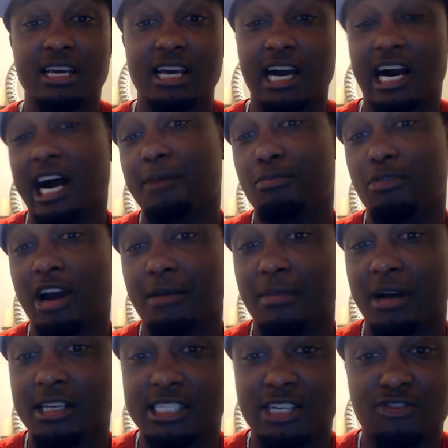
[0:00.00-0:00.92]
I pride
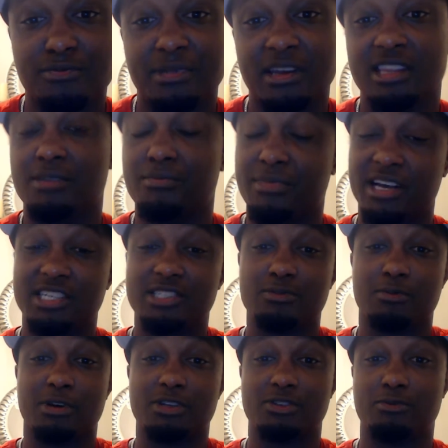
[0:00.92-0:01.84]
myself in being the best
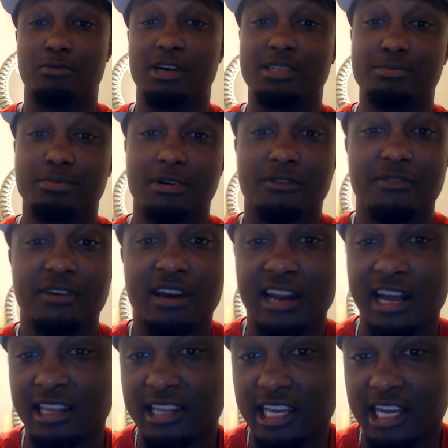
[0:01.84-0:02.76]
Russell Westbrook fan.
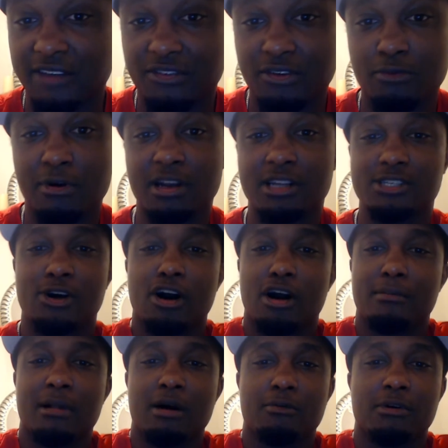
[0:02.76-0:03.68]
I think if you want to talk
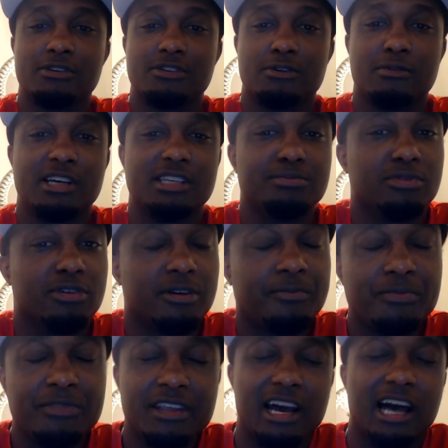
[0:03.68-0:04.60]
about Russell Westbrook,
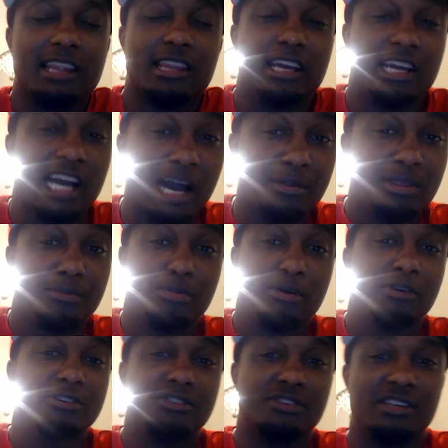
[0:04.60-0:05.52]
I think I'm the
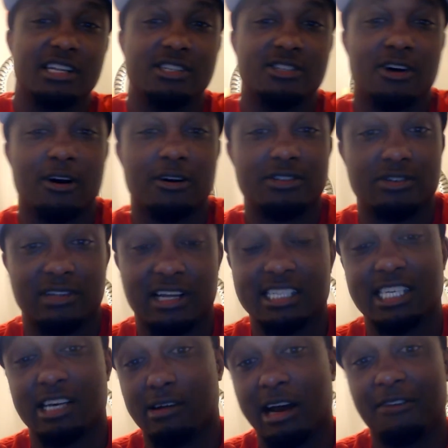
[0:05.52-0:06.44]
person you need to talk to.
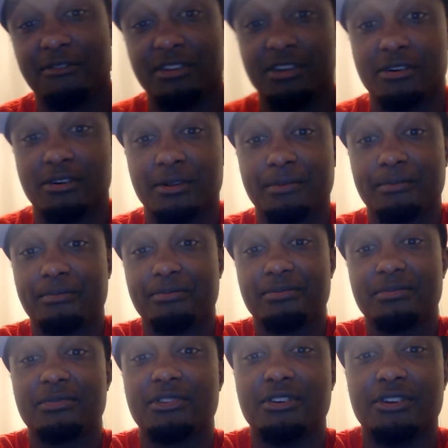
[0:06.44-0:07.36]
That's how I feel.
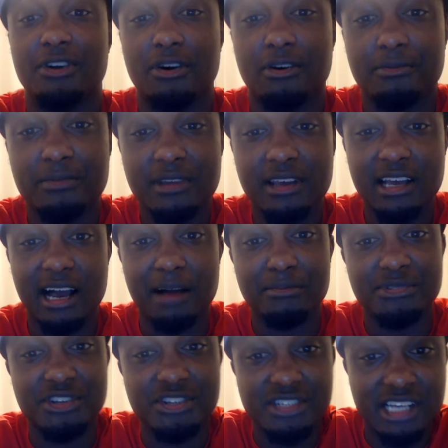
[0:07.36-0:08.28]
You know,
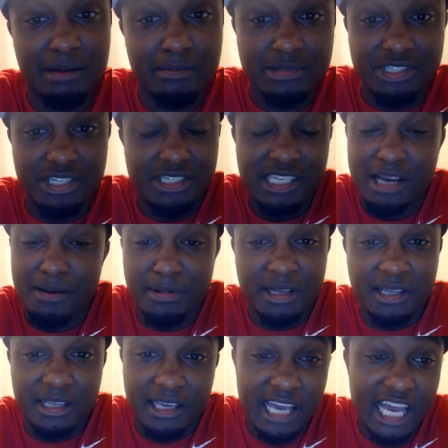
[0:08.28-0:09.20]
I'm just coming
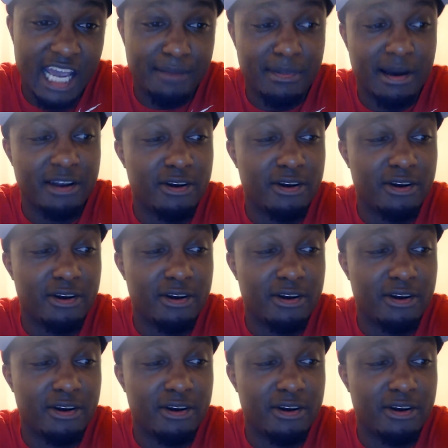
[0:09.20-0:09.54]
in the game.